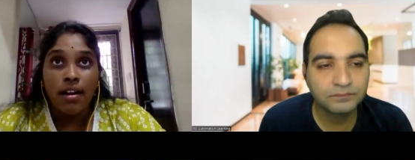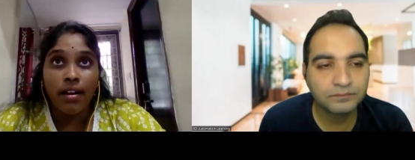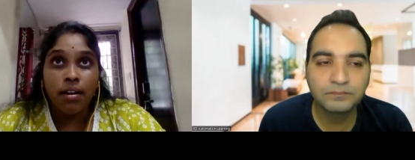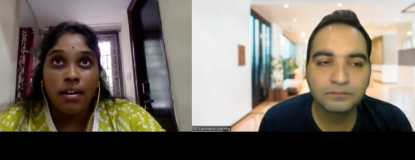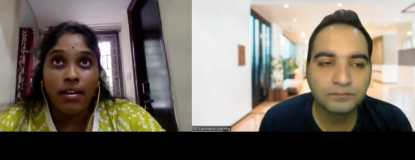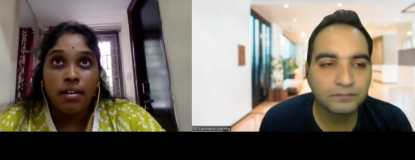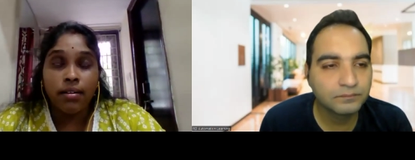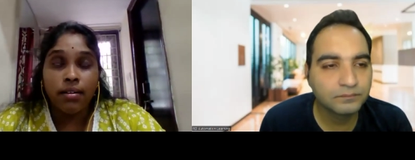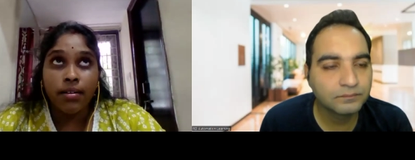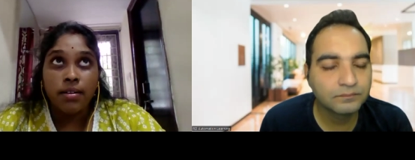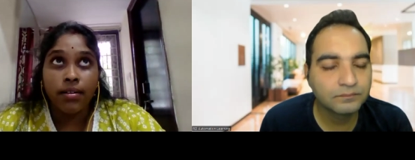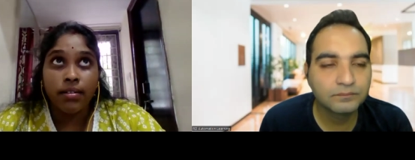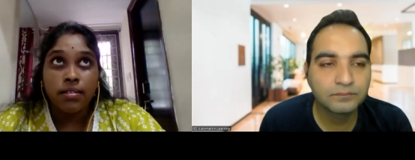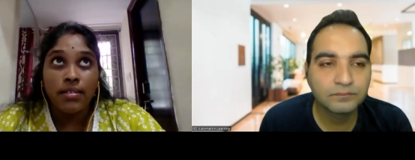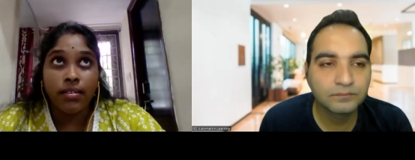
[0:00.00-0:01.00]

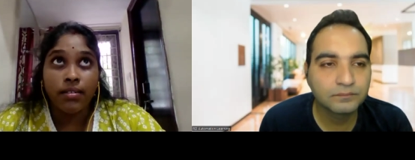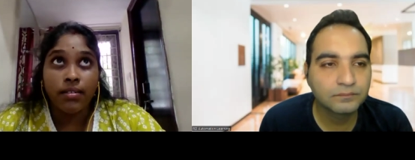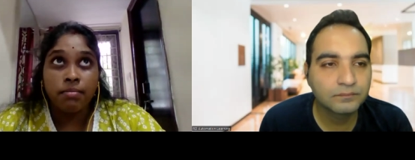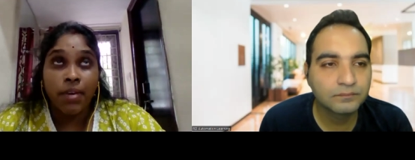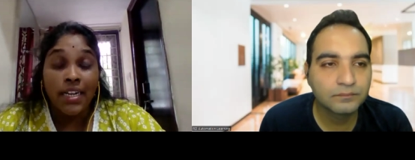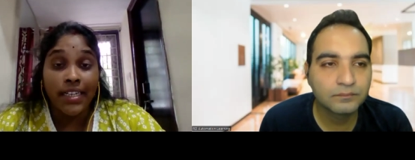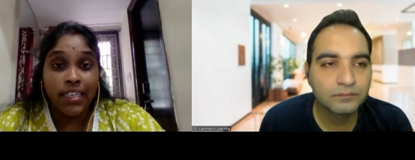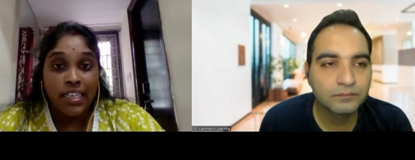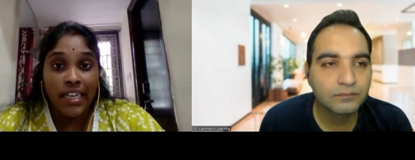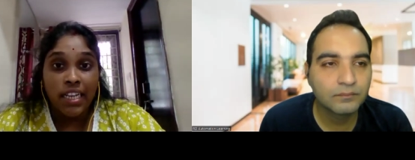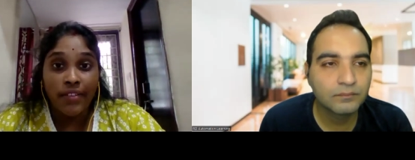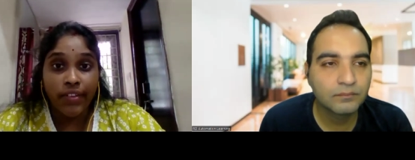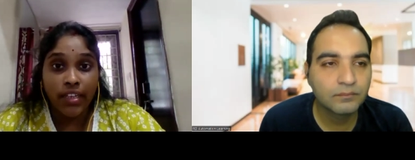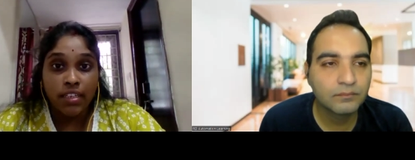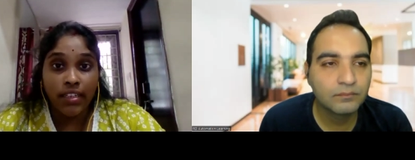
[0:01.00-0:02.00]
Speaker 1: uh, uh,
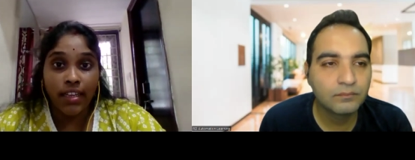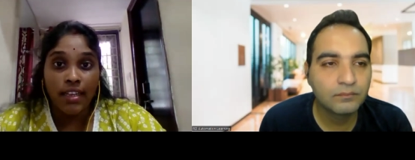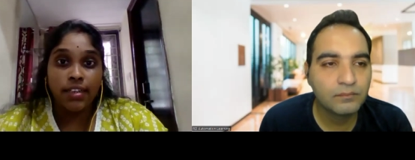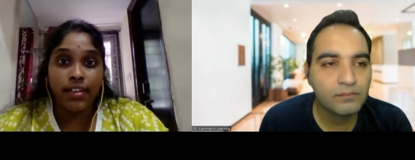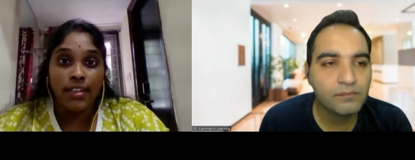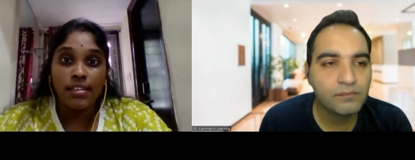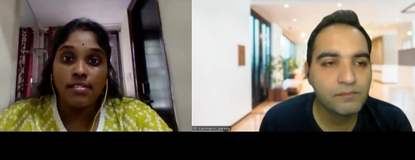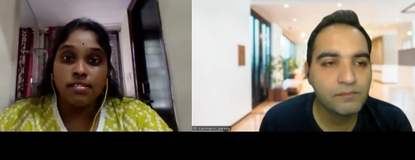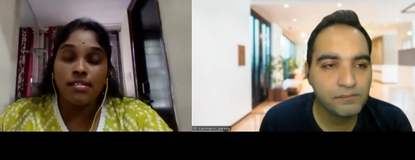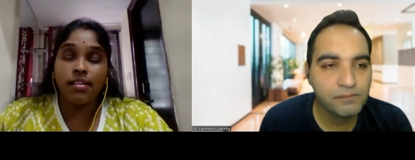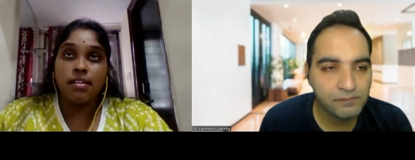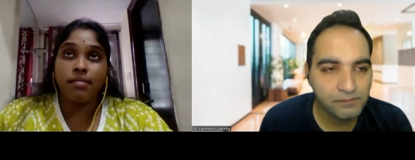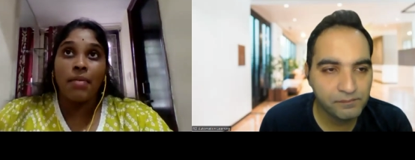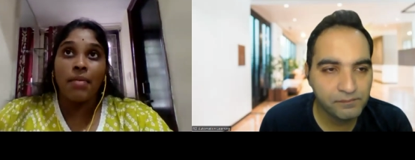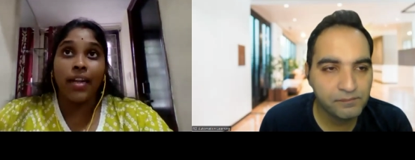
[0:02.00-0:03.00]
multi-level inheritance,
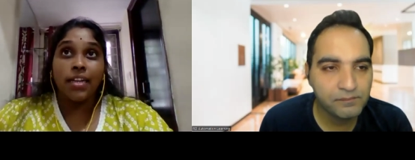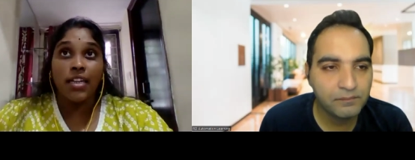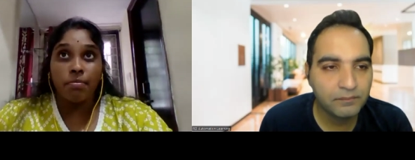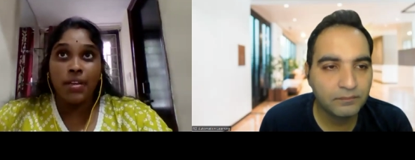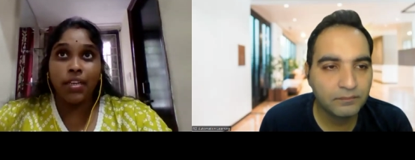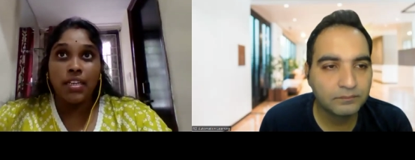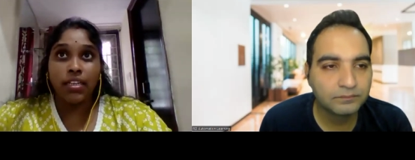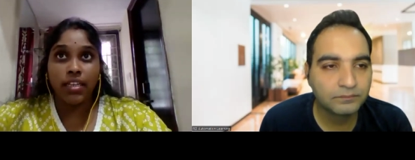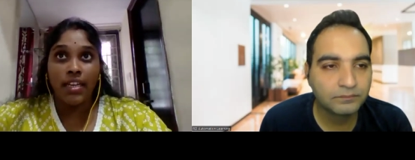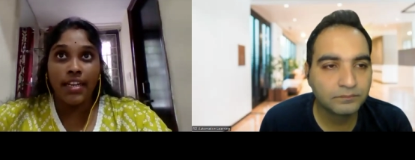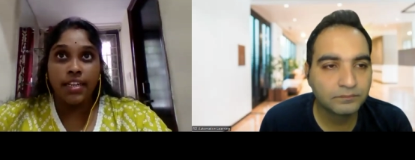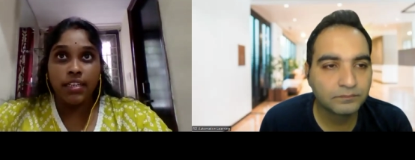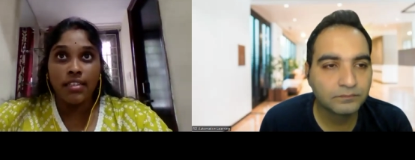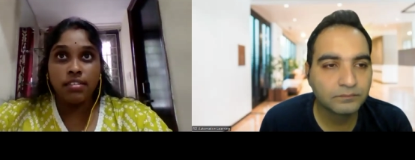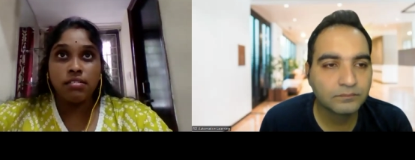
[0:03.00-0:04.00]
uh, multiple
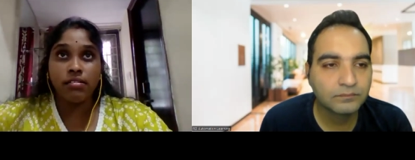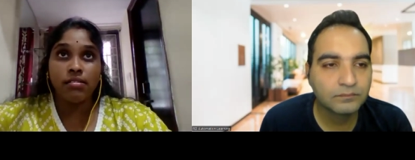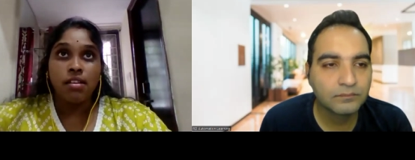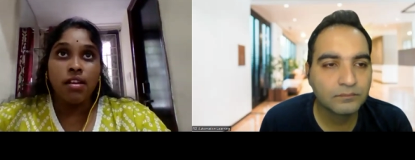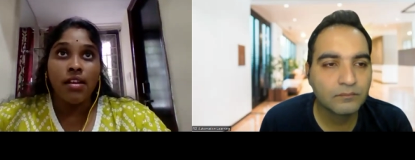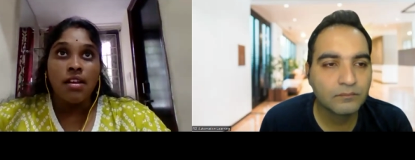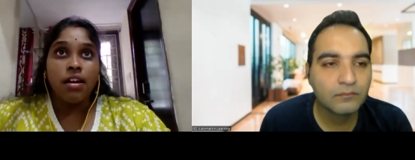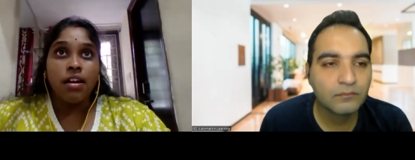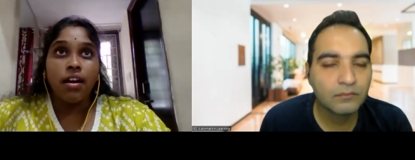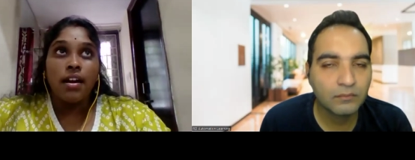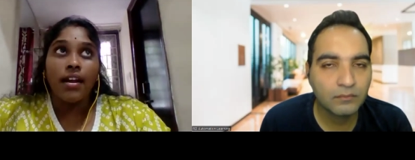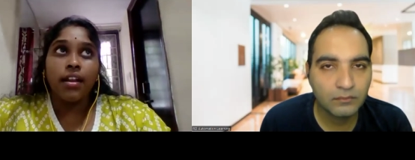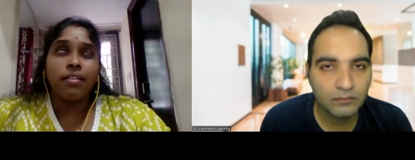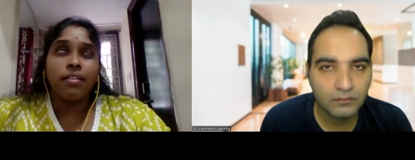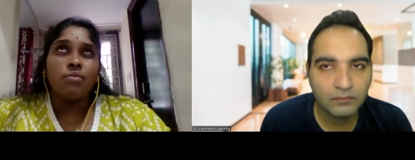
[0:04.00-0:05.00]
inheritance,
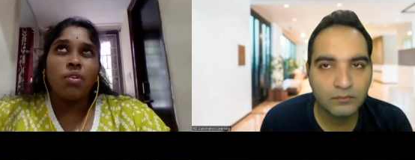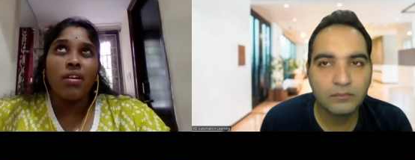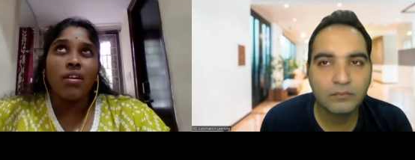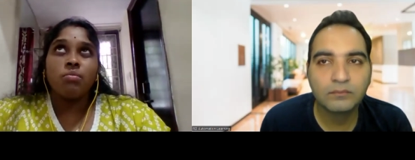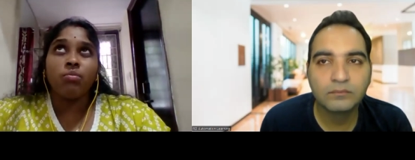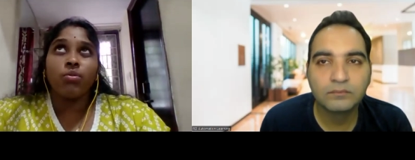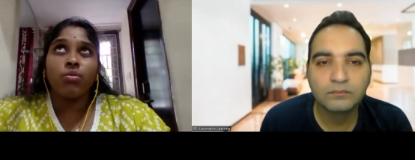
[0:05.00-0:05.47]
and one